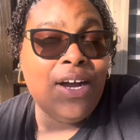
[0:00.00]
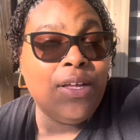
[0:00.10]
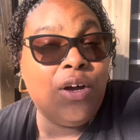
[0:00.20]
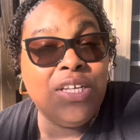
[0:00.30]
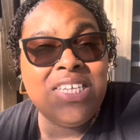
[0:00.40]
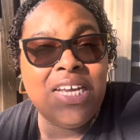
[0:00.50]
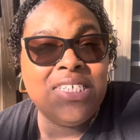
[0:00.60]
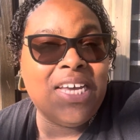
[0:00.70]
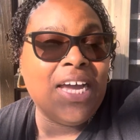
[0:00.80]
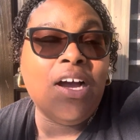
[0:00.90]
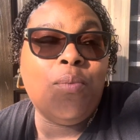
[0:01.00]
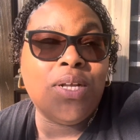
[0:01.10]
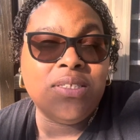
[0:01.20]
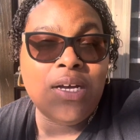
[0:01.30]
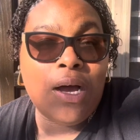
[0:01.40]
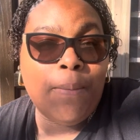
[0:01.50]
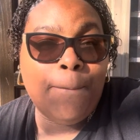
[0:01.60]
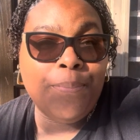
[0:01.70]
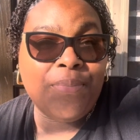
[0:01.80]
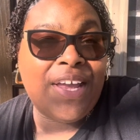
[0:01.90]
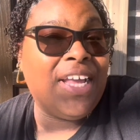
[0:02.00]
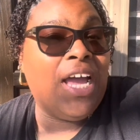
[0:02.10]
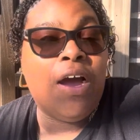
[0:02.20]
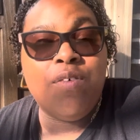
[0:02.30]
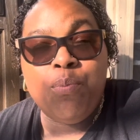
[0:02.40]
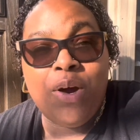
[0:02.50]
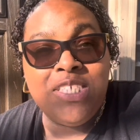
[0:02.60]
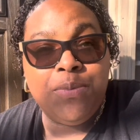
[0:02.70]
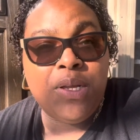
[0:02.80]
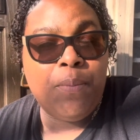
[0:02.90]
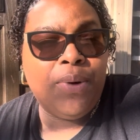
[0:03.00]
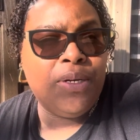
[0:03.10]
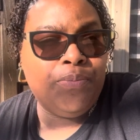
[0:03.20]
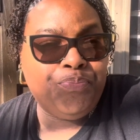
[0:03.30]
only thing is they didn't come with a top and they didn't have the price up there, but